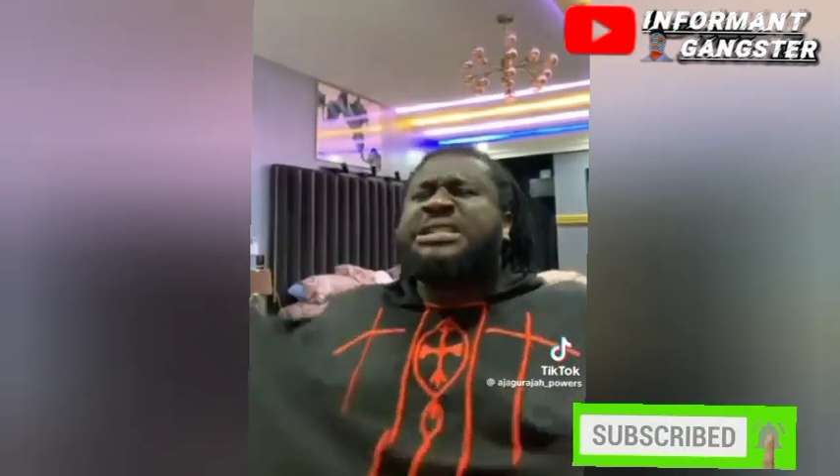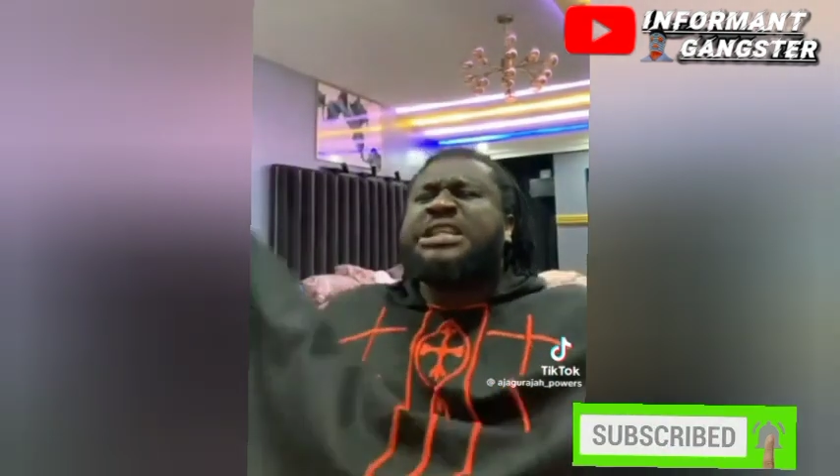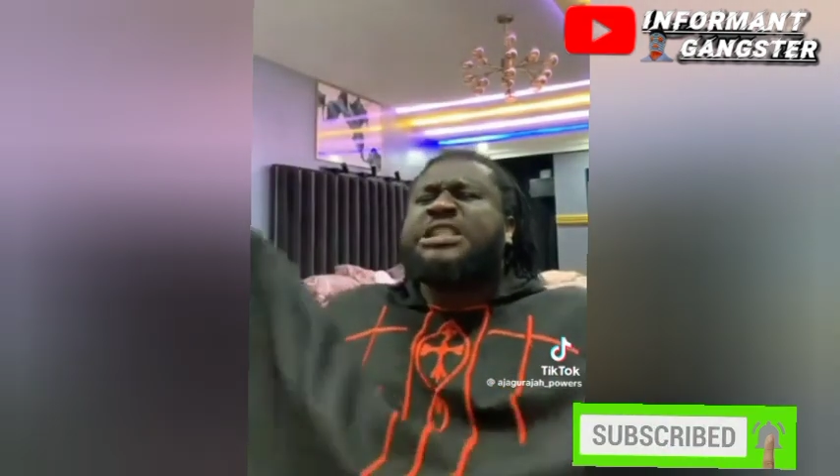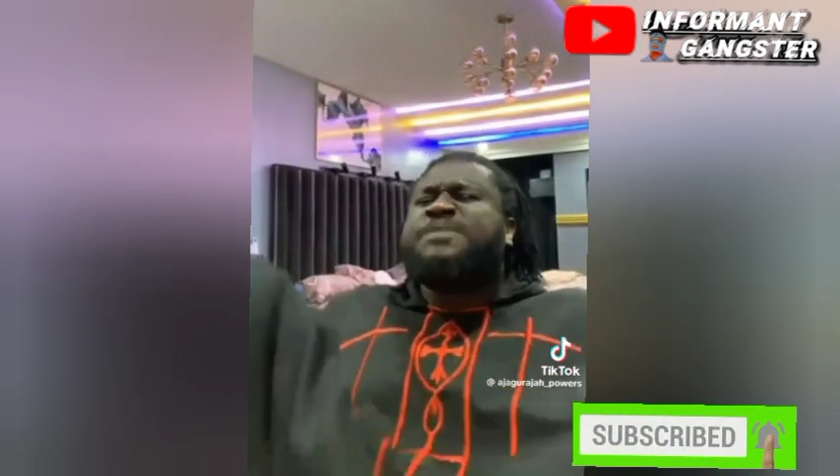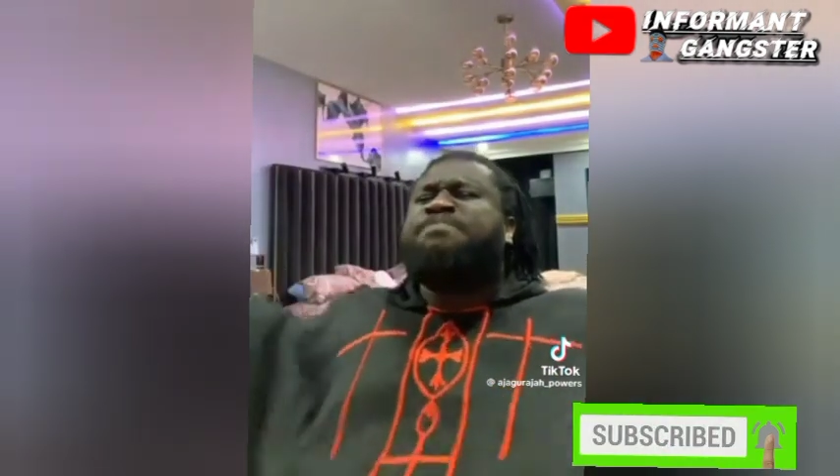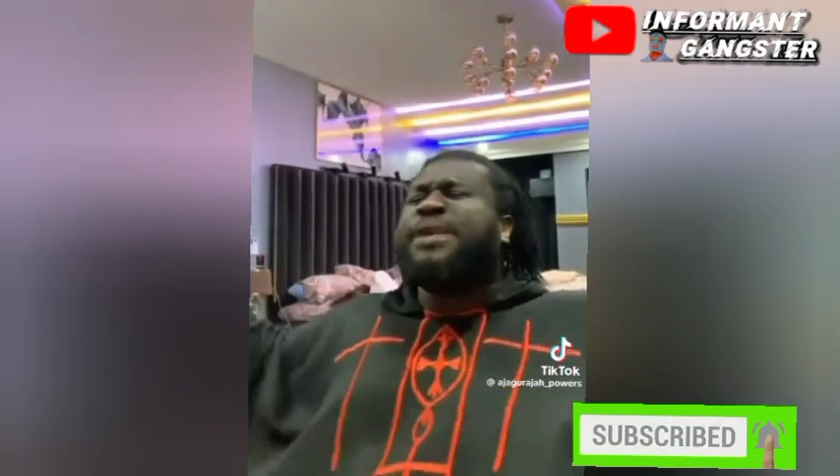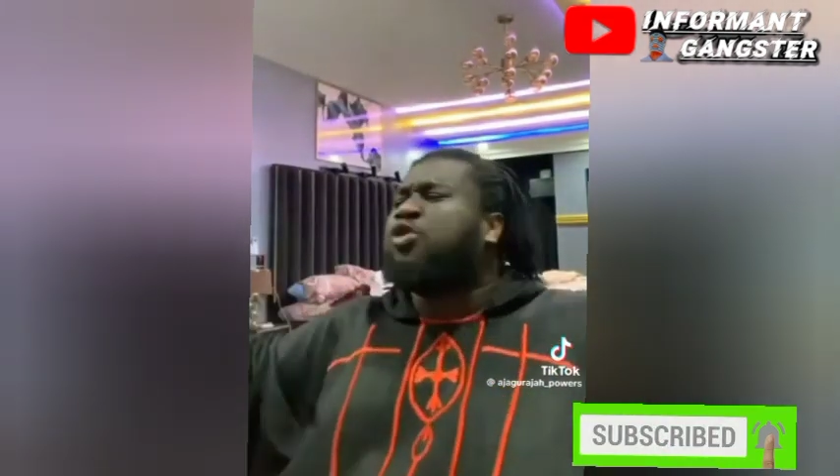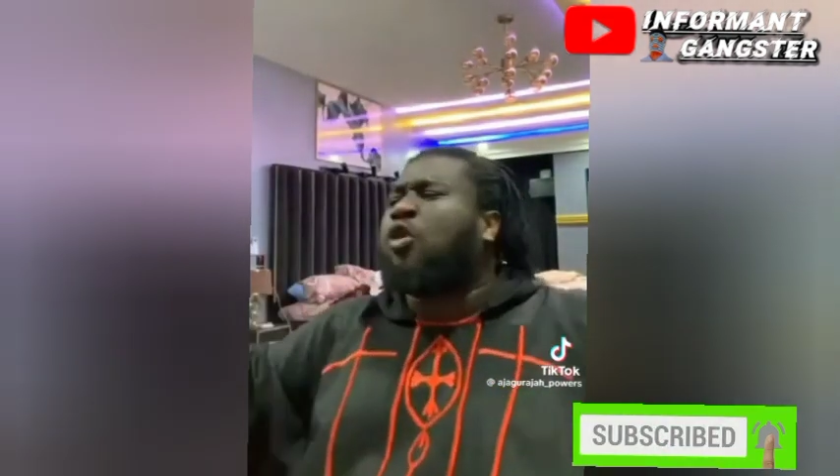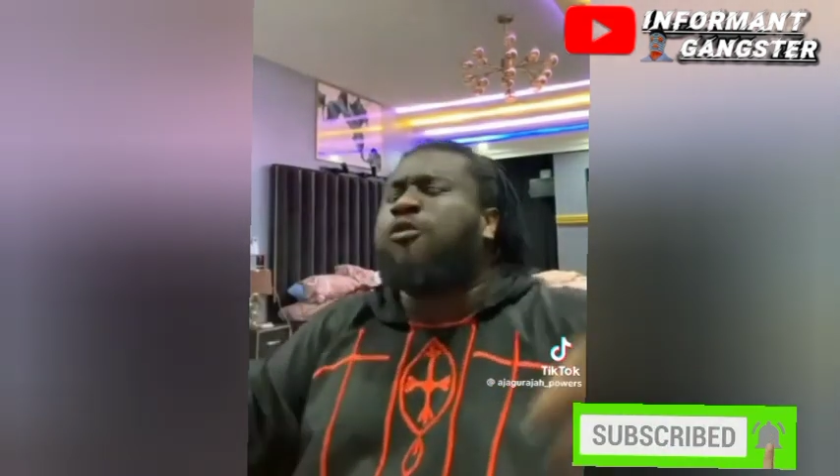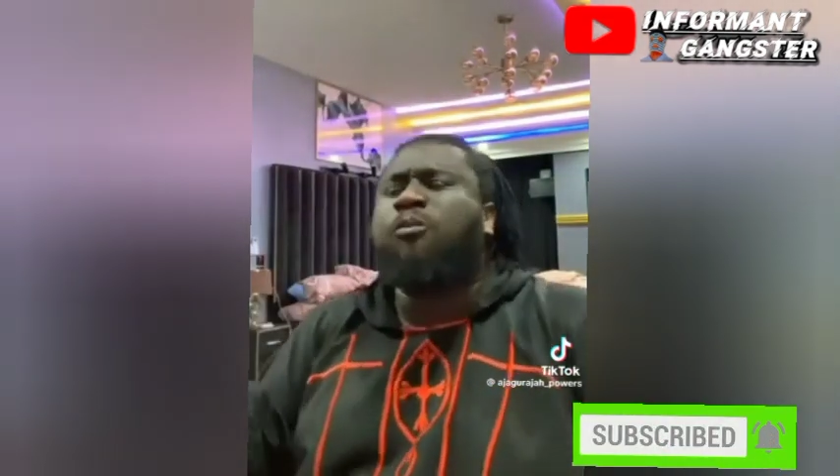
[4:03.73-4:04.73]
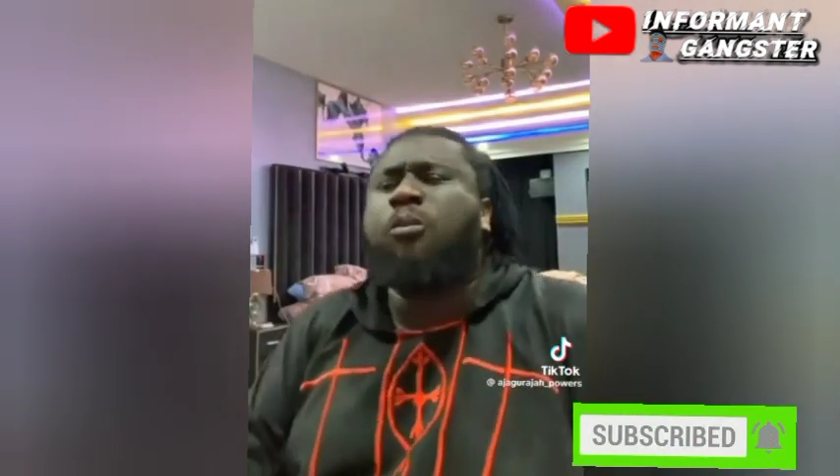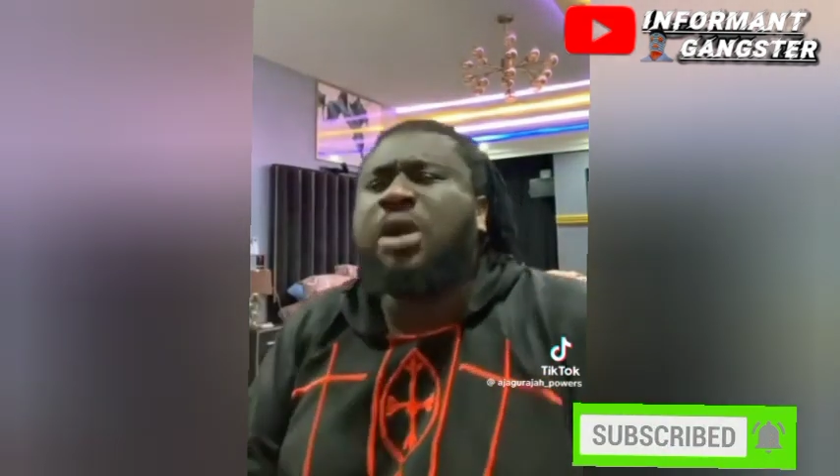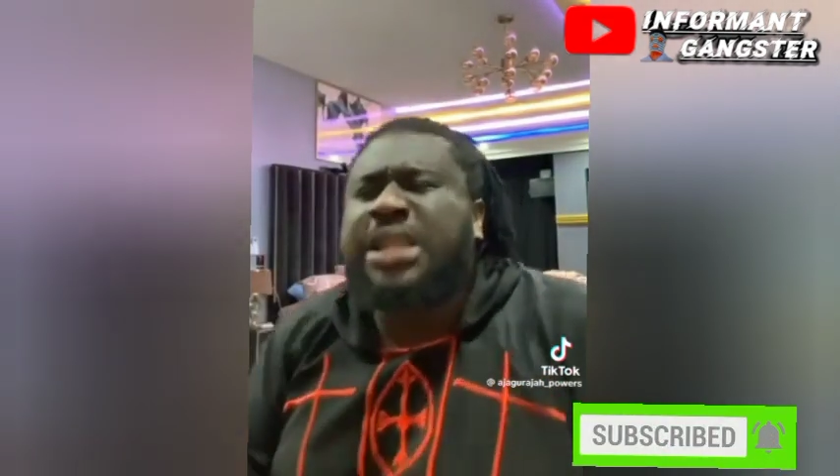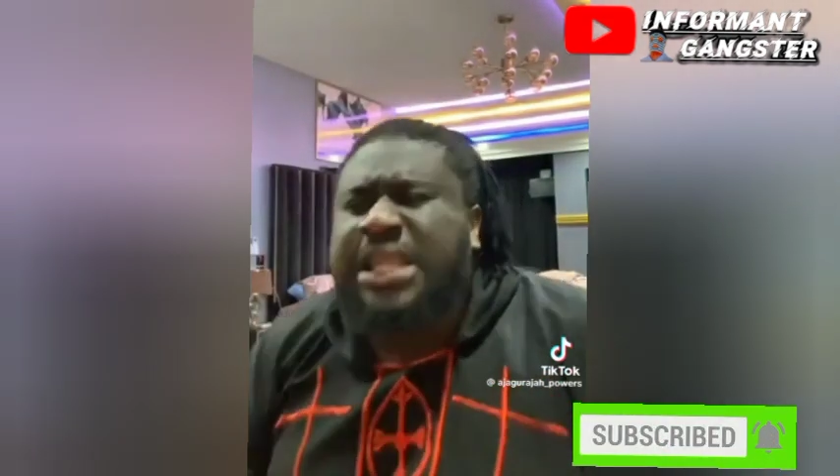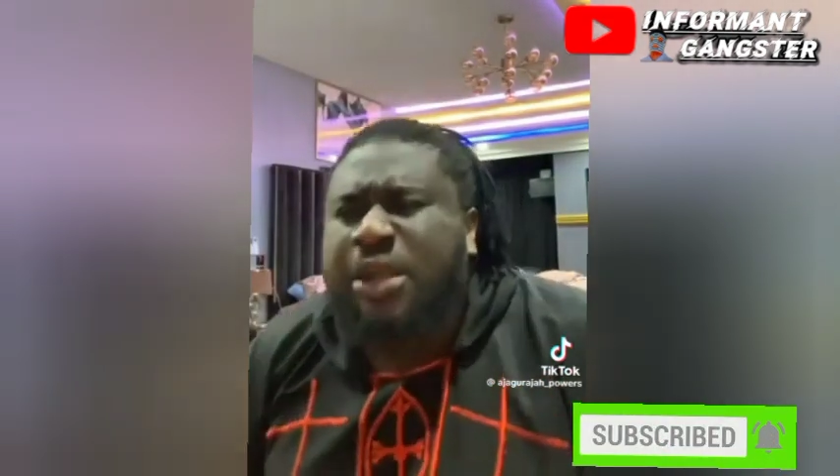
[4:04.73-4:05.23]
say spirit of
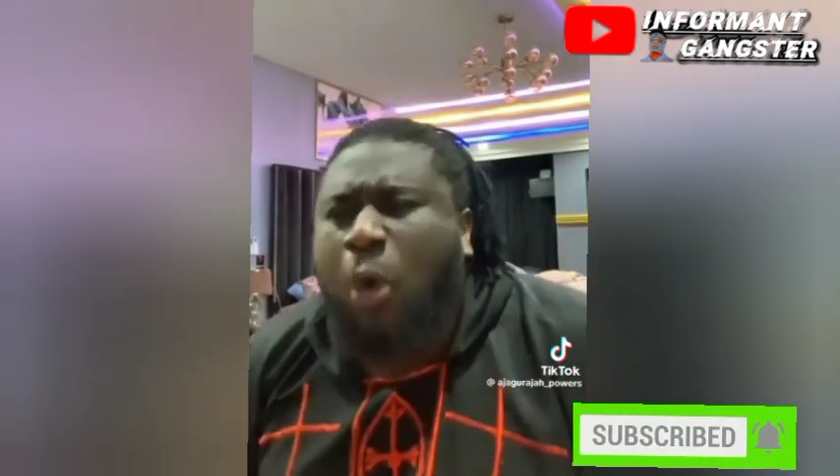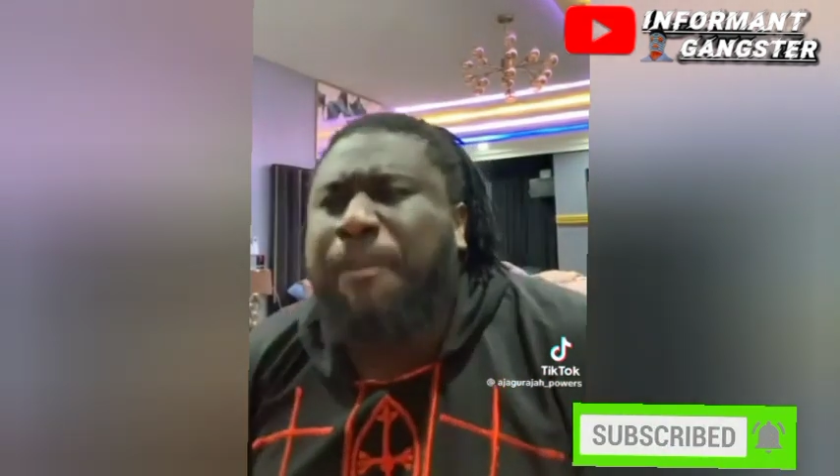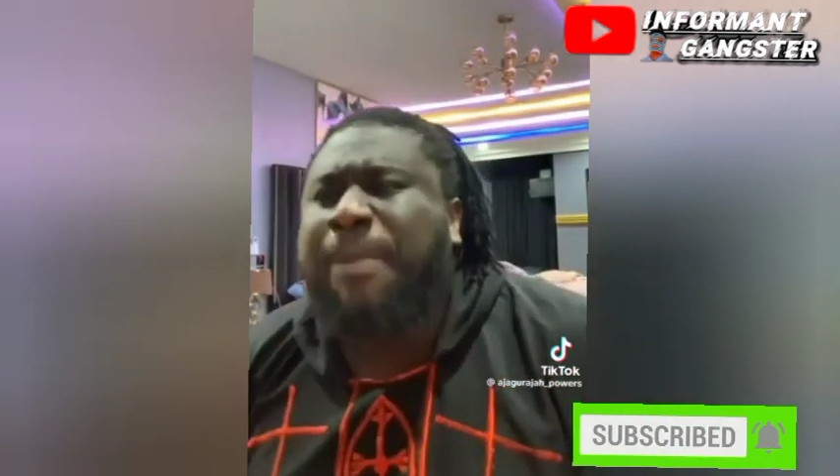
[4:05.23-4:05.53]
money